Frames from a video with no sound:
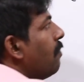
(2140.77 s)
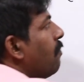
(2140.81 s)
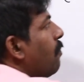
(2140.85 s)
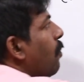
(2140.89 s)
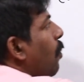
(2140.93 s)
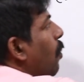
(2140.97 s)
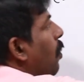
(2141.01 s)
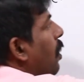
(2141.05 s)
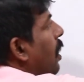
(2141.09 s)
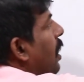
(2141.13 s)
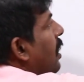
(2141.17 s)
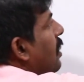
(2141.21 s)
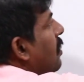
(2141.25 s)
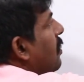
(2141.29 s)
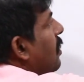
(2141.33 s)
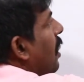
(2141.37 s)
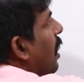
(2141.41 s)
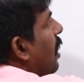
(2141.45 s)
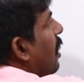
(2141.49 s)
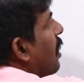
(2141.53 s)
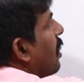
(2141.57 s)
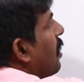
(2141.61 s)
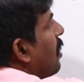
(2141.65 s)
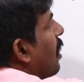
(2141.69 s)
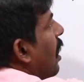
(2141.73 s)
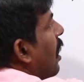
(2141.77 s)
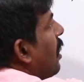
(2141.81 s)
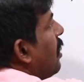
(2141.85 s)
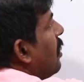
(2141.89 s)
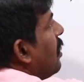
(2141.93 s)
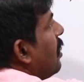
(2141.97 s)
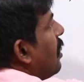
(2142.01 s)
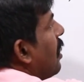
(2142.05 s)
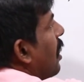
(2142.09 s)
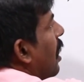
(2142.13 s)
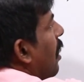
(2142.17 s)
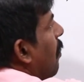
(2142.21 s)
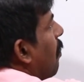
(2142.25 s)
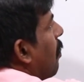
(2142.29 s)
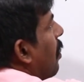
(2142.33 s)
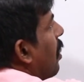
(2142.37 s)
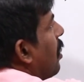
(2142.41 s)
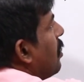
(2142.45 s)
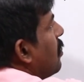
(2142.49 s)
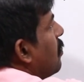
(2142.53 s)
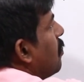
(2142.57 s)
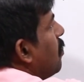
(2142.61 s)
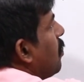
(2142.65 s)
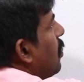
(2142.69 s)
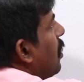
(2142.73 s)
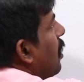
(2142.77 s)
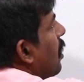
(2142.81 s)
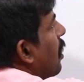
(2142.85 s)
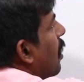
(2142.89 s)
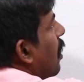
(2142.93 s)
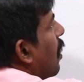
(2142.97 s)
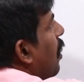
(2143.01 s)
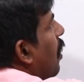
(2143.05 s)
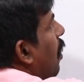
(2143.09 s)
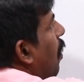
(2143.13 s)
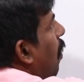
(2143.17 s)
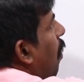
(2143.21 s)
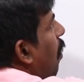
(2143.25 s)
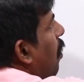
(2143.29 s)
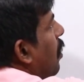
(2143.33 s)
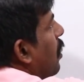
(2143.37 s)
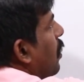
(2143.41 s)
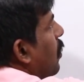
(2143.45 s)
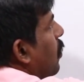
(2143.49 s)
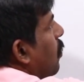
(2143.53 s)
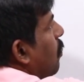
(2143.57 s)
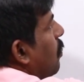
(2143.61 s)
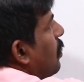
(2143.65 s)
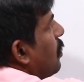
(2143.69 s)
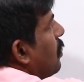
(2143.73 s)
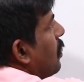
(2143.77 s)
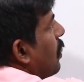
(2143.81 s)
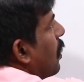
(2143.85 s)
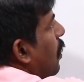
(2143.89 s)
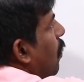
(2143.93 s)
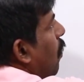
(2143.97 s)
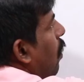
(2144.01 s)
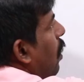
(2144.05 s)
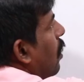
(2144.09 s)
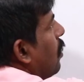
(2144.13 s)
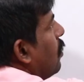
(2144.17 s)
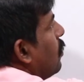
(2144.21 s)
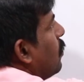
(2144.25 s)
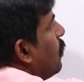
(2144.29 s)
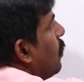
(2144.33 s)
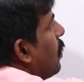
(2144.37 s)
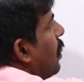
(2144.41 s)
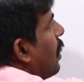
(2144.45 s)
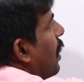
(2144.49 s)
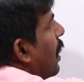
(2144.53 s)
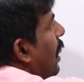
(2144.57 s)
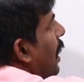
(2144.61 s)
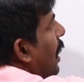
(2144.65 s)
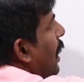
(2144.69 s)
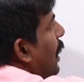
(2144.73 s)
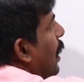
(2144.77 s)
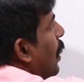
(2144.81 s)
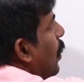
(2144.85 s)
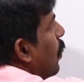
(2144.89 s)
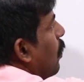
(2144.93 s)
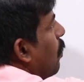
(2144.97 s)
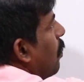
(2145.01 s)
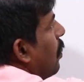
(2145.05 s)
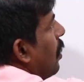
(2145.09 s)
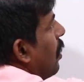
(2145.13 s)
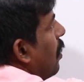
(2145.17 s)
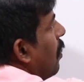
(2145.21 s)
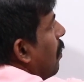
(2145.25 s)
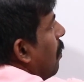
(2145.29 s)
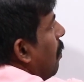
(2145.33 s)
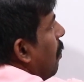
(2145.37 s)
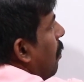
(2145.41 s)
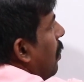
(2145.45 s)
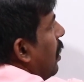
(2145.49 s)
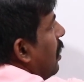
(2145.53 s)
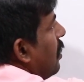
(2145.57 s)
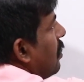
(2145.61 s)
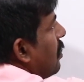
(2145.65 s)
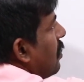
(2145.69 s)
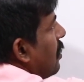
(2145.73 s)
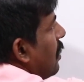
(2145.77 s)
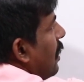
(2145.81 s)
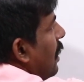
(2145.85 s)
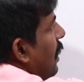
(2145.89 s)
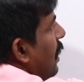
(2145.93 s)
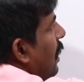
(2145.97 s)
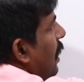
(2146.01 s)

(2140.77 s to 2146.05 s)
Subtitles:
We already studied that A plus B all cube is equal to A cube plus